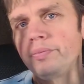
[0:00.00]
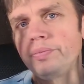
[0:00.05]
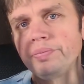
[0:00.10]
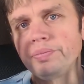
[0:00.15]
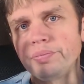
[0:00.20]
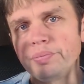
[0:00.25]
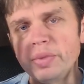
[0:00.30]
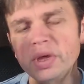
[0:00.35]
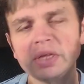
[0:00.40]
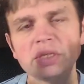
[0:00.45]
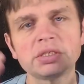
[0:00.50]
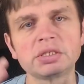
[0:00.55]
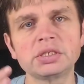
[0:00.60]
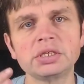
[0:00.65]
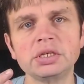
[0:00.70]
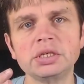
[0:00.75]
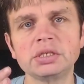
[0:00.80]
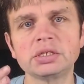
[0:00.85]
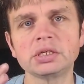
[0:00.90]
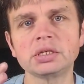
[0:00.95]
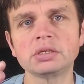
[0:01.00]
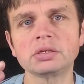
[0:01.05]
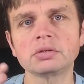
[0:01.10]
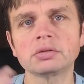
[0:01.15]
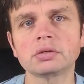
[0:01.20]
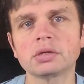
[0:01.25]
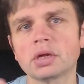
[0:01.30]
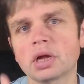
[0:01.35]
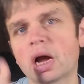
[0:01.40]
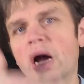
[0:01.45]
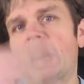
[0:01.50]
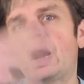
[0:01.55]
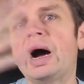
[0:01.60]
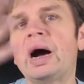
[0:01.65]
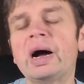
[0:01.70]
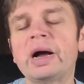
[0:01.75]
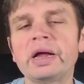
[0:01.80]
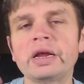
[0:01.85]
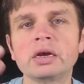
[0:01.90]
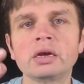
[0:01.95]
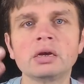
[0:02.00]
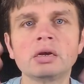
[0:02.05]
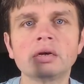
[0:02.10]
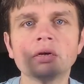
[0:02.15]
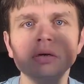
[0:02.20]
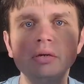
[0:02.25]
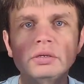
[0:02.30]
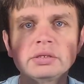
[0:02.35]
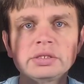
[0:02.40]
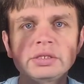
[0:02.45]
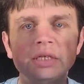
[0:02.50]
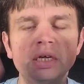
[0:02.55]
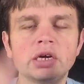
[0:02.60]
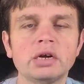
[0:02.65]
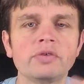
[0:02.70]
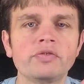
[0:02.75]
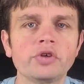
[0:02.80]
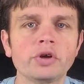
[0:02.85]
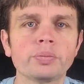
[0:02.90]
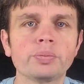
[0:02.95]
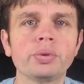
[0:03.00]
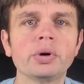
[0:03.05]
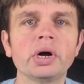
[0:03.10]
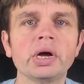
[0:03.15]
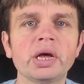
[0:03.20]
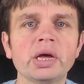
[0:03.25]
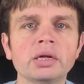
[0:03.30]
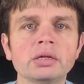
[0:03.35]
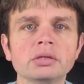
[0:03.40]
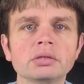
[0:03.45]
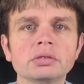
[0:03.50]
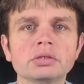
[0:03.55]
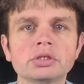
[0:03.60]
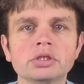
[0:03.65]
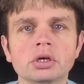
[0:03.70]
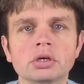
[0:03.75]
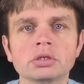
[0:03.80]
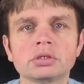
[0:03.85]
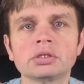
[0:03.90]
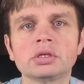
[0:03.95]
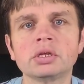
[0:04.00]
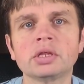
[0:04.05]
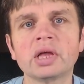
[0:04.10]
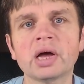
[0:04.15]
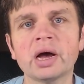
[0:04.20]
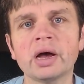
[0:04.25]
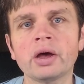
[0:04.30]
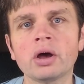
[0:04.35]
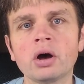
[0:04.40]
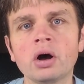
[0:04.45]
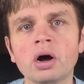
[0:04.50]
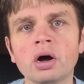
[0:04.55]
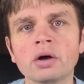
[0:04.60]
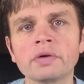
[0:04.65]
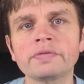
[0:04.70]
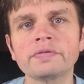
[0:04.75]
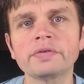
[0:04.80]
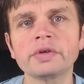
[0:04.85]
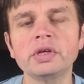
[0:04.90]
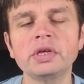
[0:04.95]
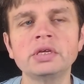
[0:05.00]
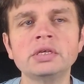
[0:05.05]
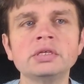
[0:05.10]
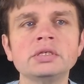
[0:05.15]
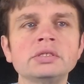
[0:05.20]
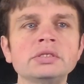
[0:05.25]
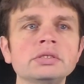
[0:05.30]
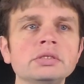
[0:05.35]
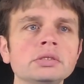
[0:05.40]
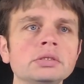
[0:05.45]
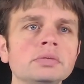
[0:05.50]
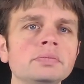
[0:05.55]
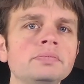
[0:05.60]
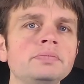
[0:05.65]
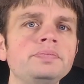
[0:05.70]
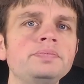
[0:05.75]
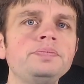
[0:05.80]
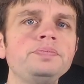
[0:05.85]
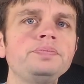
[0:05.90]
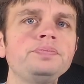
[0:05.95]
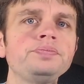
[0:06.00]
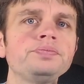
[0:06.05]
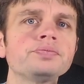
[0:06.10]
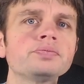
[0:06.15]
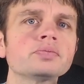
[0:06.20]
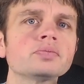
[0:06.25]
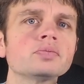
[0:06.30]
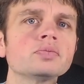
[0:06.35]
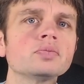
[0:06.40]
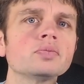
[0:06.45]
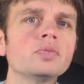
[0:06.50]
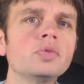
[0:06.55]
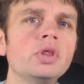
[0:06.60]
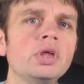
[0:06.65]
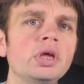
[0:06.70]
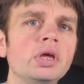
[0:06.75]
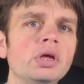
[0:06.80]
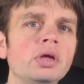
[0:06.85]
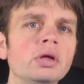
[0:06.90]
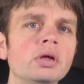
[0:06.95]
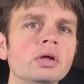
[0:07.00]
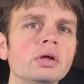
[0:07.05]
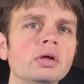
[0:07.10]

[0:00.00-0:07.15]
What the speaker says: mid-season on, the center of your plant starts to die off, is the